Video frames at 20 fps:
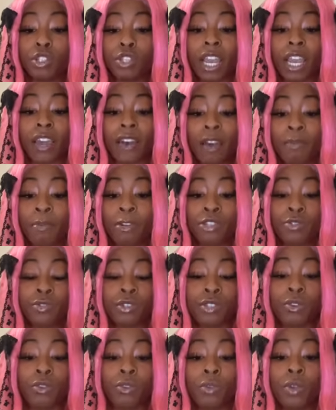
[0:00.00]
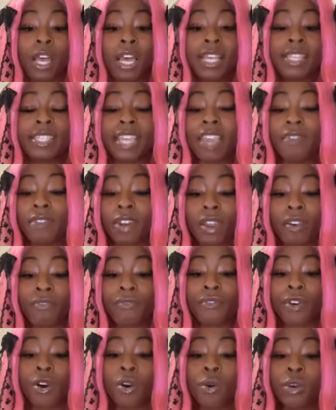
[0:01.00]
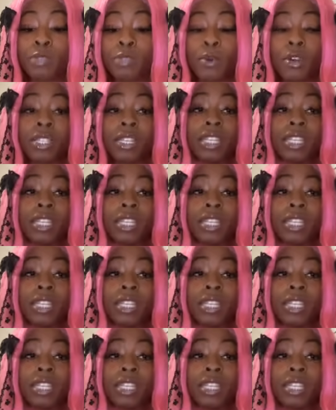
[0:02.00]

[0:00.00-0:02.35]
You could have pictures you saving their phone. This person